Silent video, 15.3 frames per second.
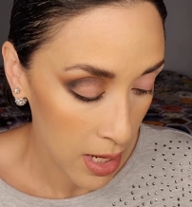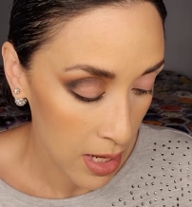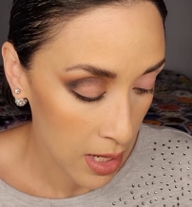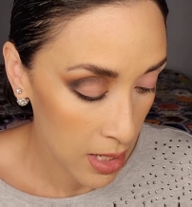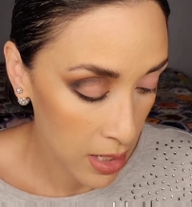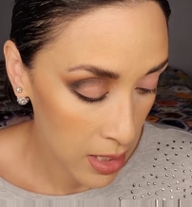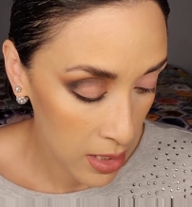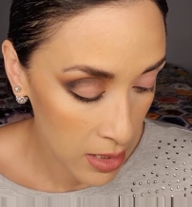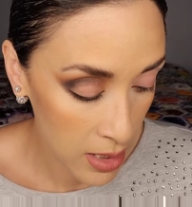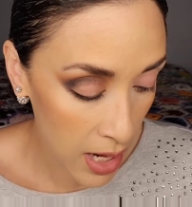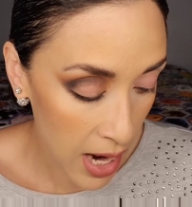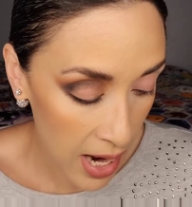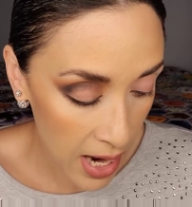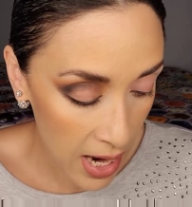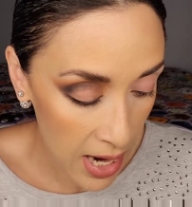
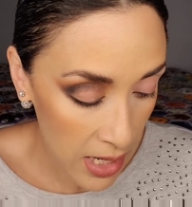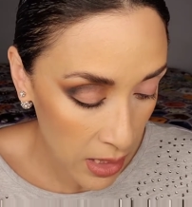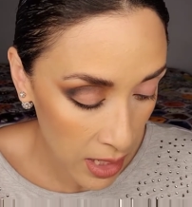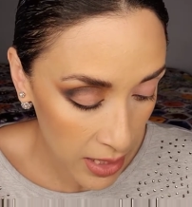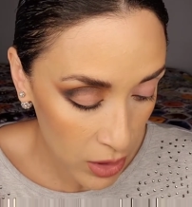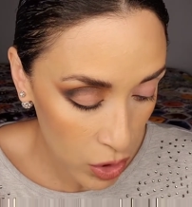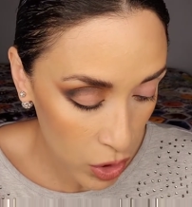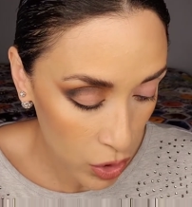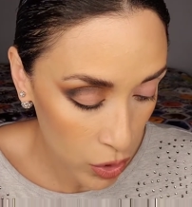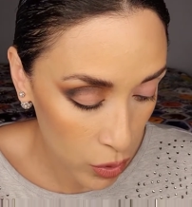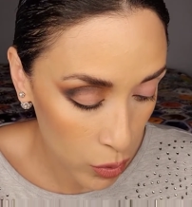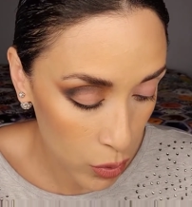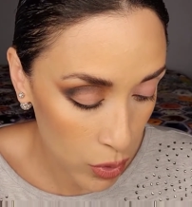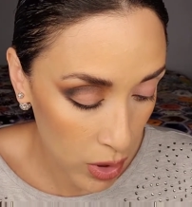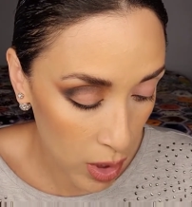and I like to
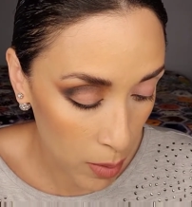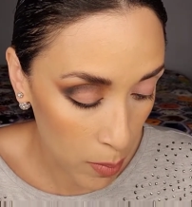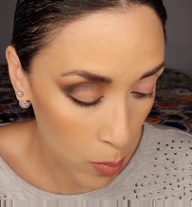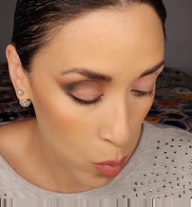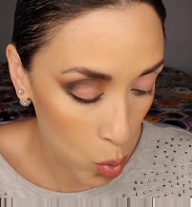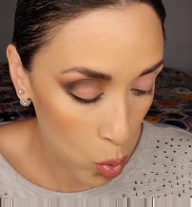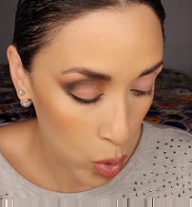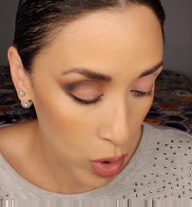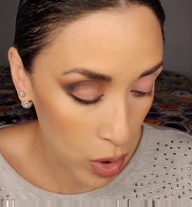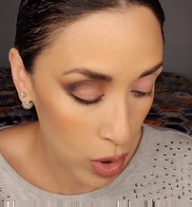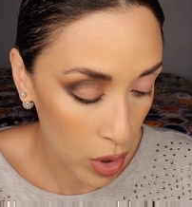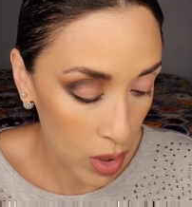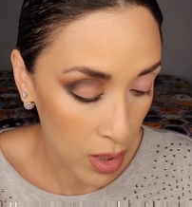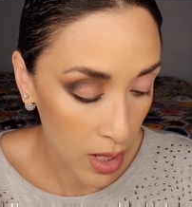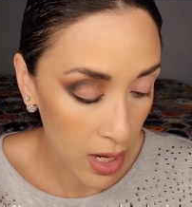use
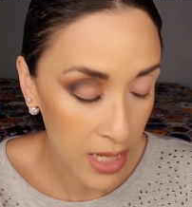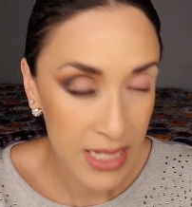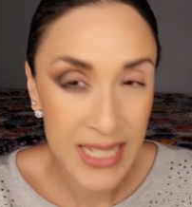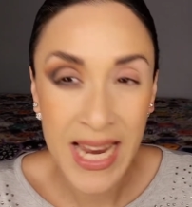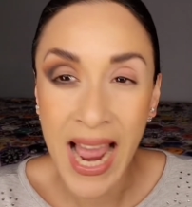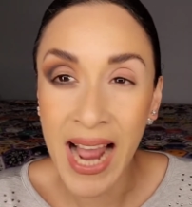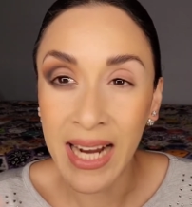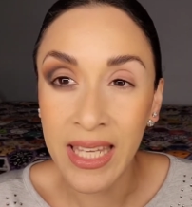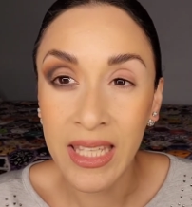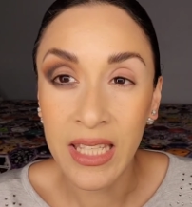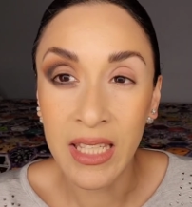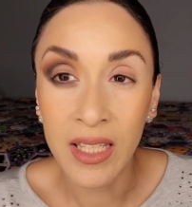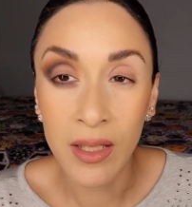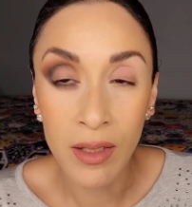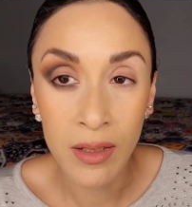a
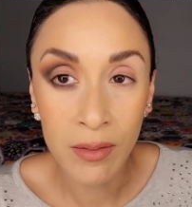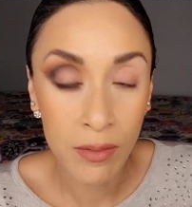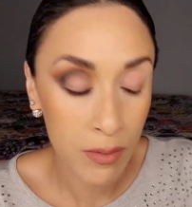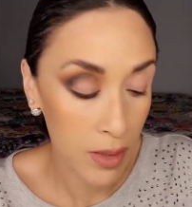tacky